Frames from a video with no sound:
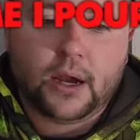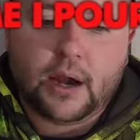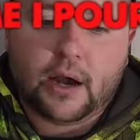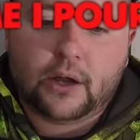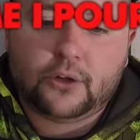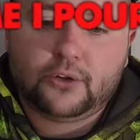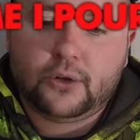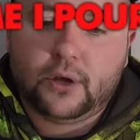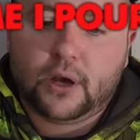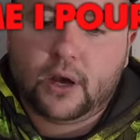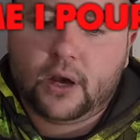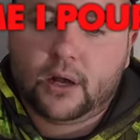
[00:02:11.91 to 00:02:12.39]

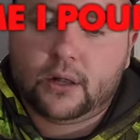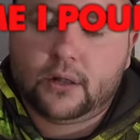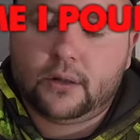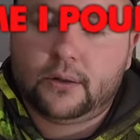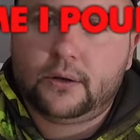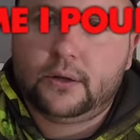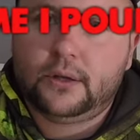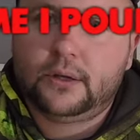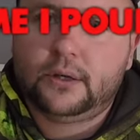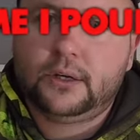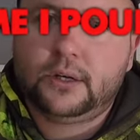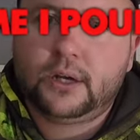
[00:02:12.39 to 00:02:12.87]
I'll,
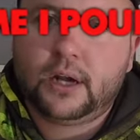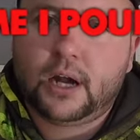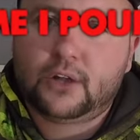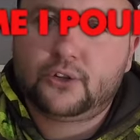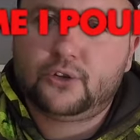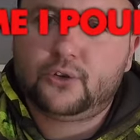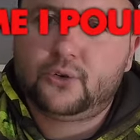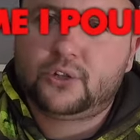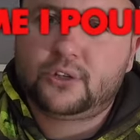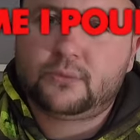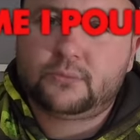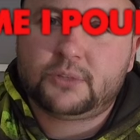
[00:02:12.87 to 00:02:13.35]
I'll, I'll
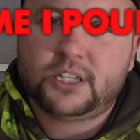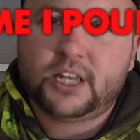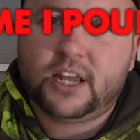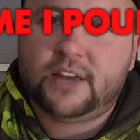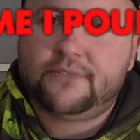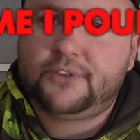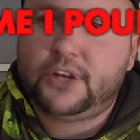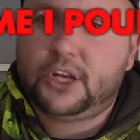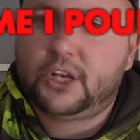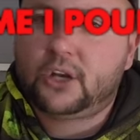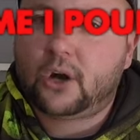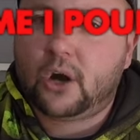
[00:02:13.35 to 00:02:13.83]
do some
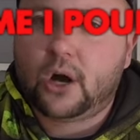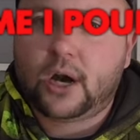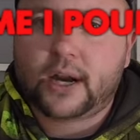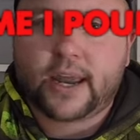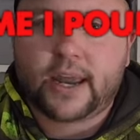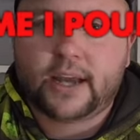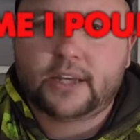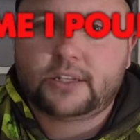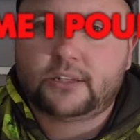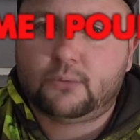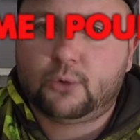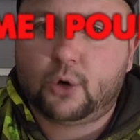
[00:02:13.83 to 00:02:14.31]
safety
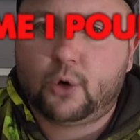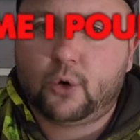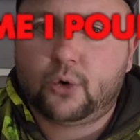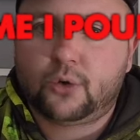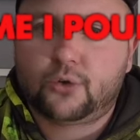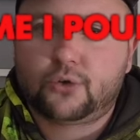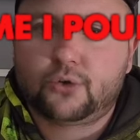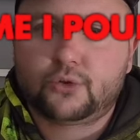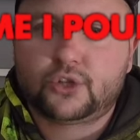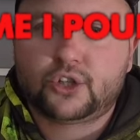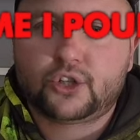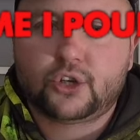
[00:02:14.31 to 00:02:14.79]
talk as I'm
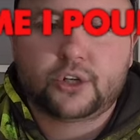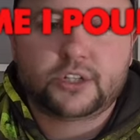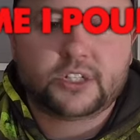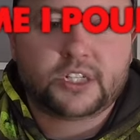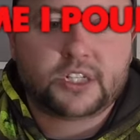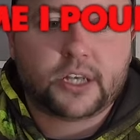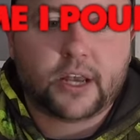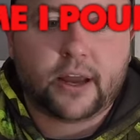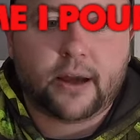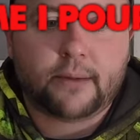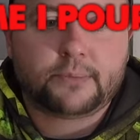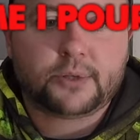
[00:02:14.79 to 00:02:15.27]
going through certain
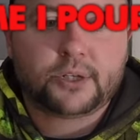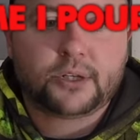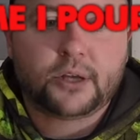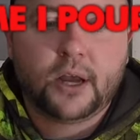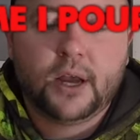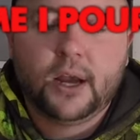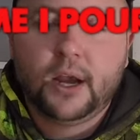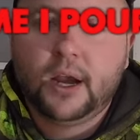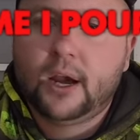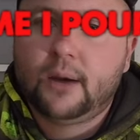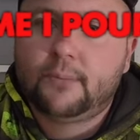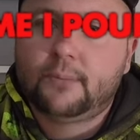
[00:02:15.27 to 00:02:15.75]
steps.
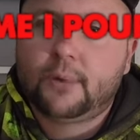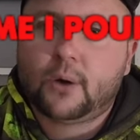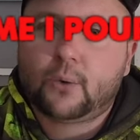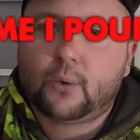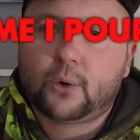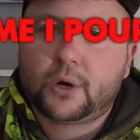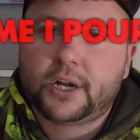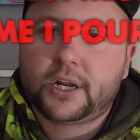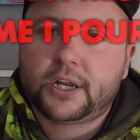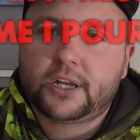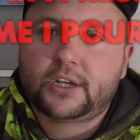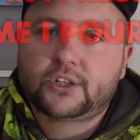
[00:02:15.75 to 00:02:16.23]
But
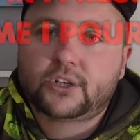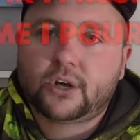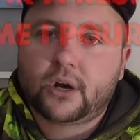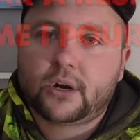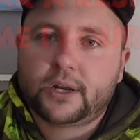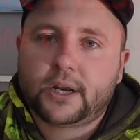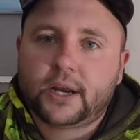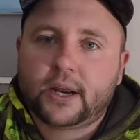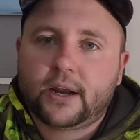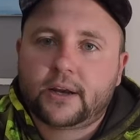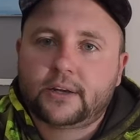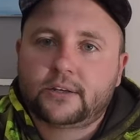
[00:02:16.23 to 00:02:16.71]
we're going to get
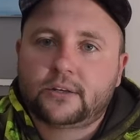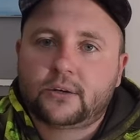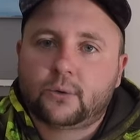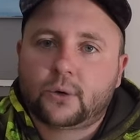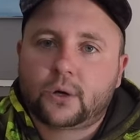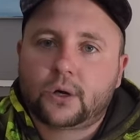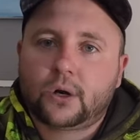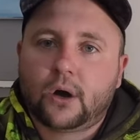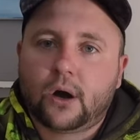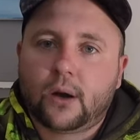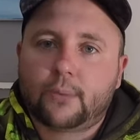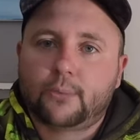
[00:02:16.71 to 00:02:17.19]
started, guys.
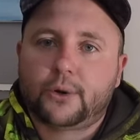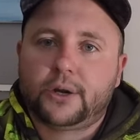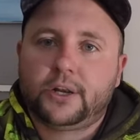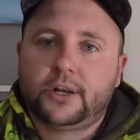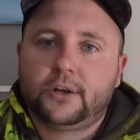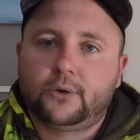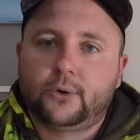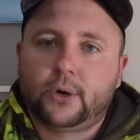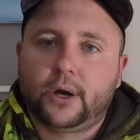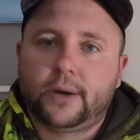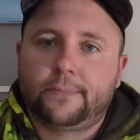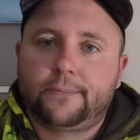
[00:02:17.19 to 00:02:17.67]
We're going to hop right
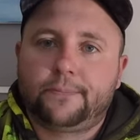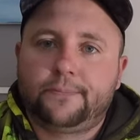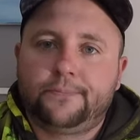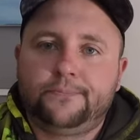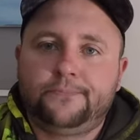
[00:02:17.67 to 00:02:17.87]
into it.